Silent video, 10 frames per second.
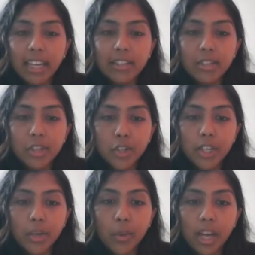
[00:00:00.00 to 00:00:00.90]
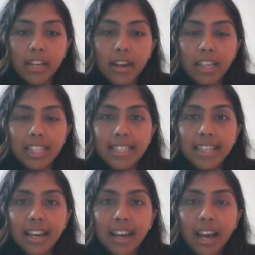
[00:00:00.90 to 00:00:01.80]
it's usually quite a nice
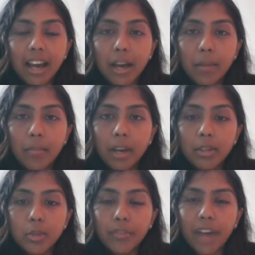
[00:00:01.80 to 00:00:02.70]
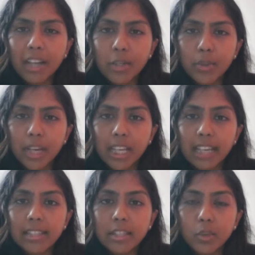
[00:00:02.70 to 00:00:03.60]
sort of add-on, I
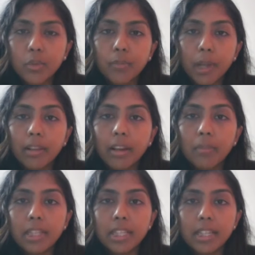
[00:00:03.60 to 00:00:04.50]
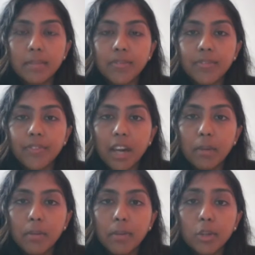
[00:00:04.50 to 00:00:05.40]
guess, to sort of bulk up in terms of
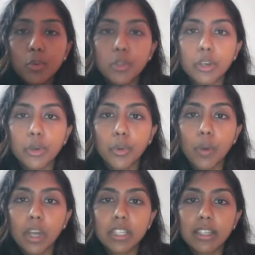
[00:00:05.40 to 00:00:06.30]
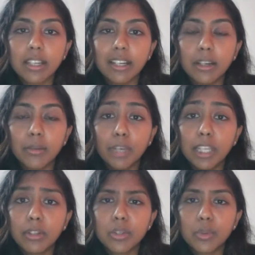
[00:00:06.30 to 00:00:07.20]
fibre, but it's also quite a
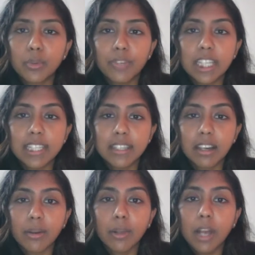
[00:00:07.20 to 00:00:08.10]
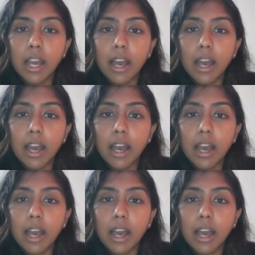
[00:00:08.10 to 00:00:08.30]
really good sort of versatile